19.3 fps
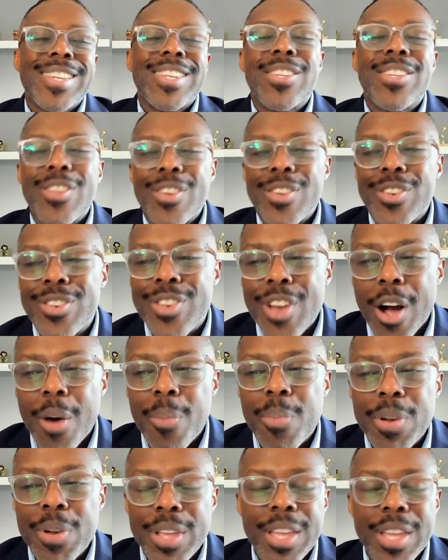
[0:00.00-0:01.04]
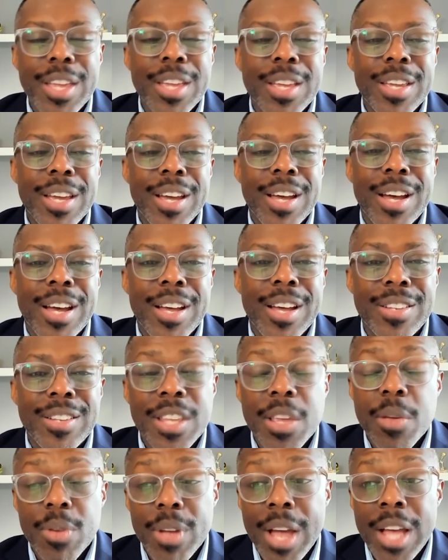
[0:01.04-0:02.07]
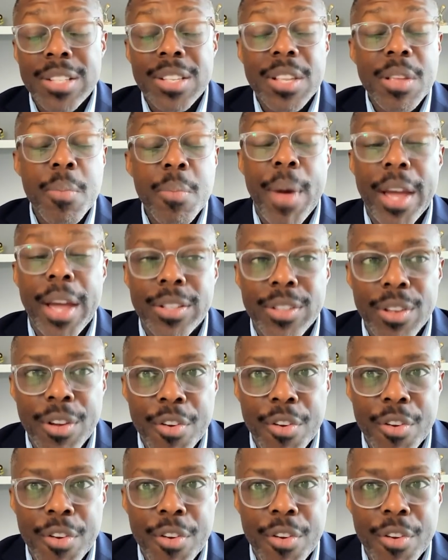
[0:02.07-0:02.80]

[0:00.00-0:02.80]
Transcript: the doubling, as the impact